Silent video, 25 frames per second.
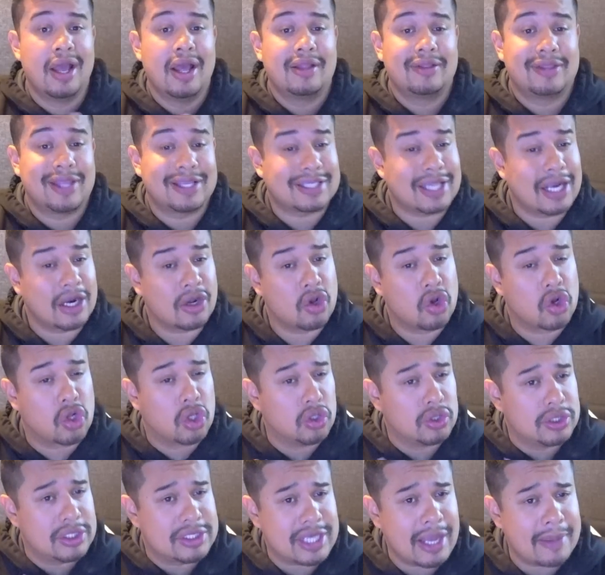That's gonna
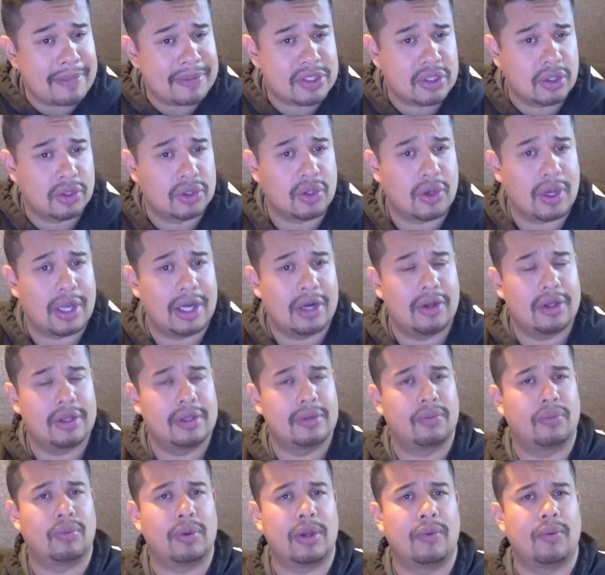conclude this episode, though. I
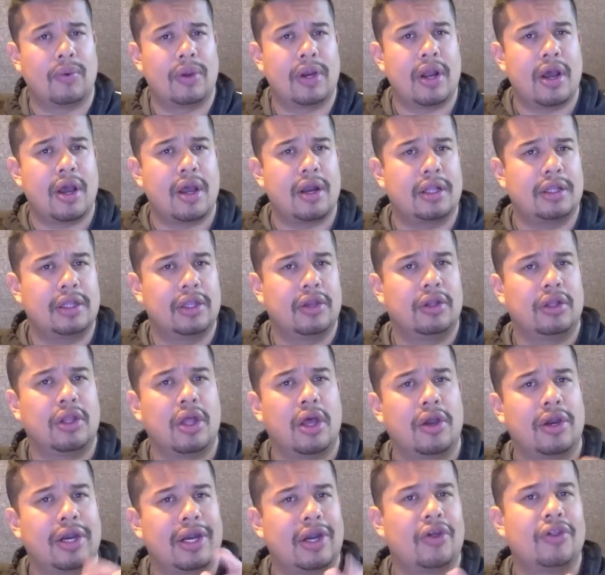know it went on a little
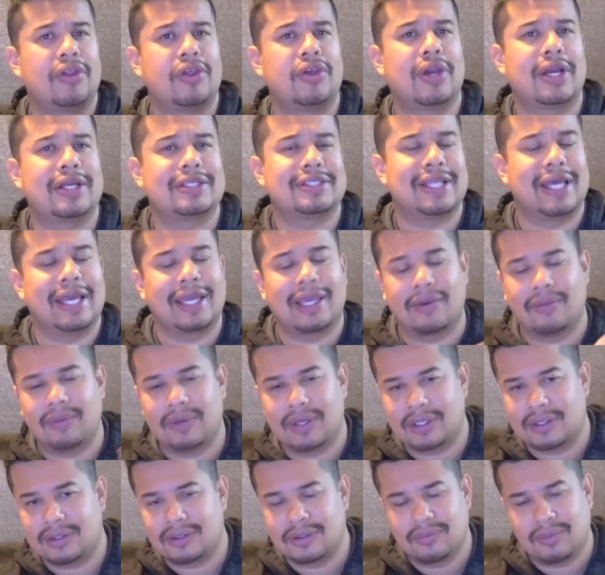longer. I know that you guys like
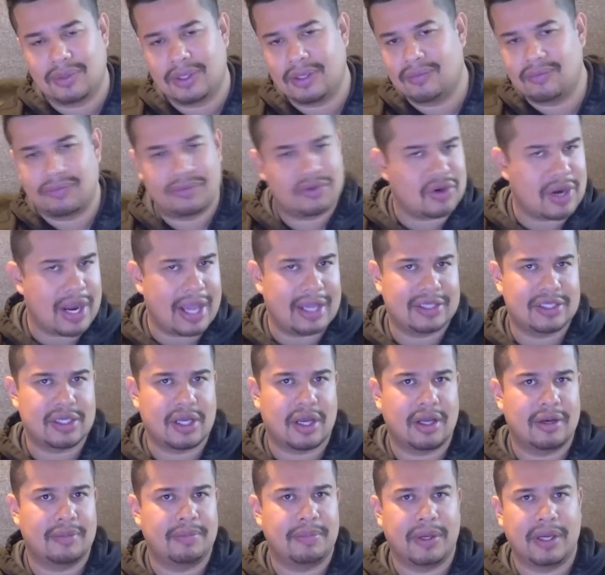it when it drags
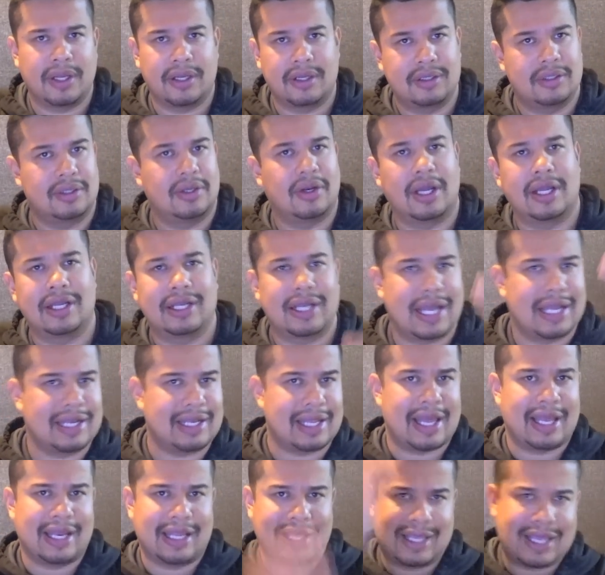on, but you know,
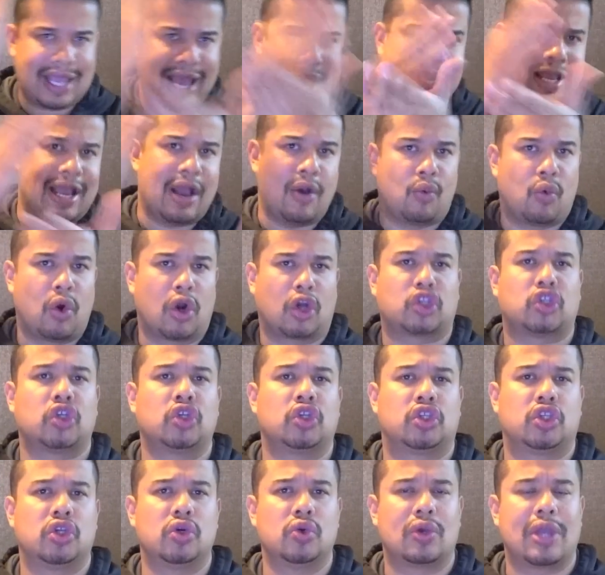I got work
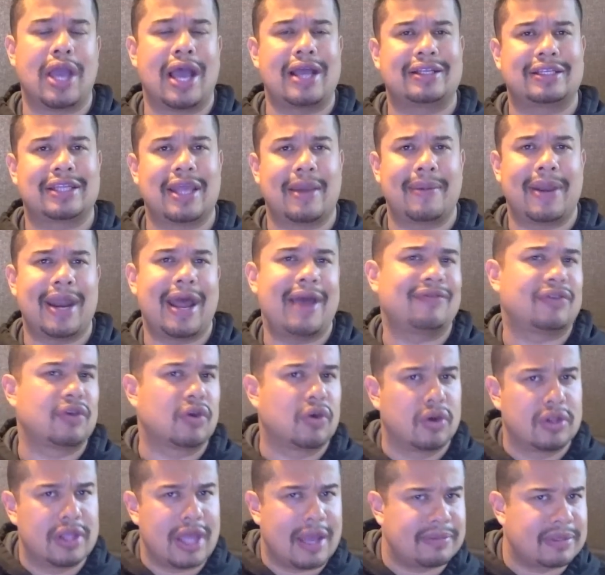to do. Goddamn it! I have to
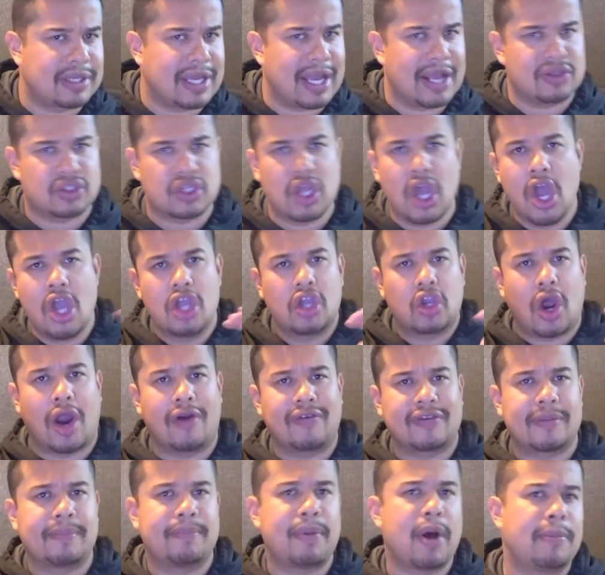go to the Optic House,
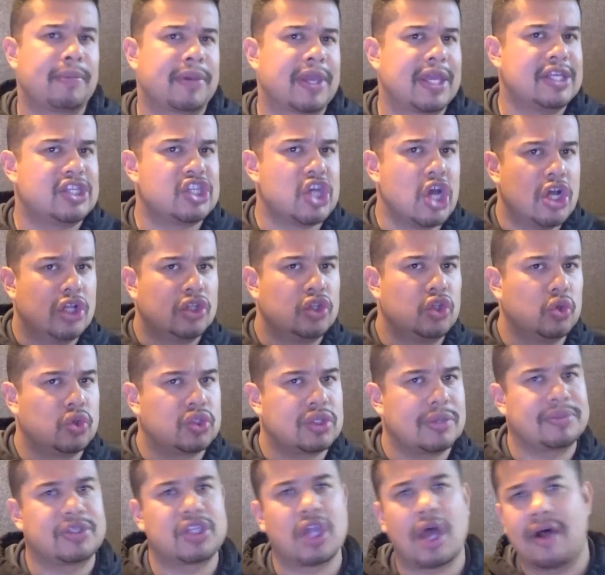carve some pumpkins, do
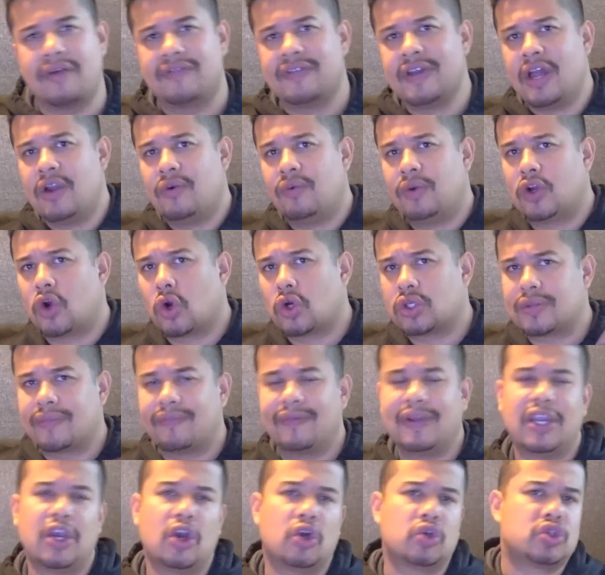some stuff, record some
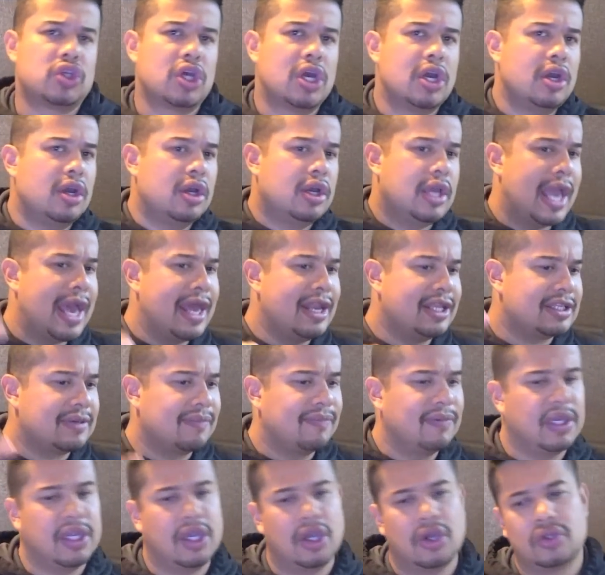videos, edit some
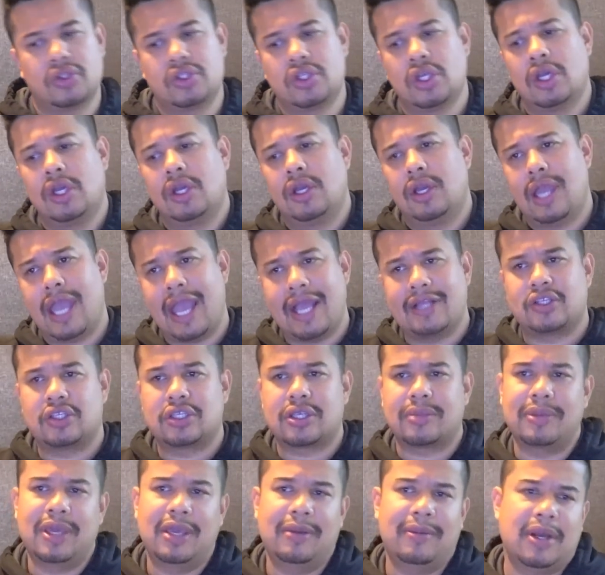videos, answer
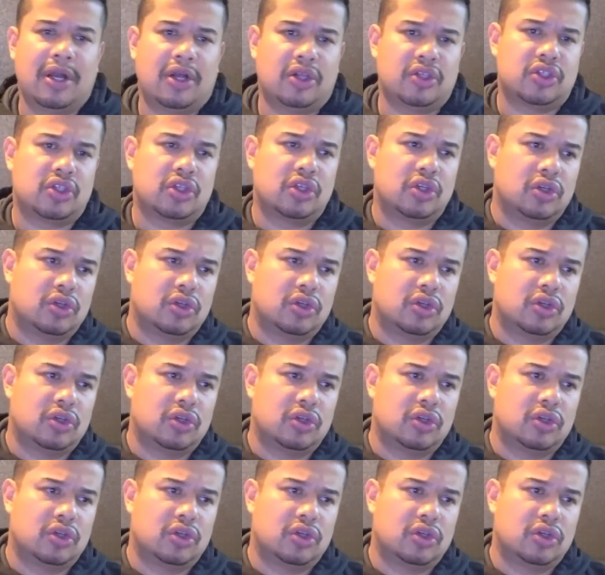some emails,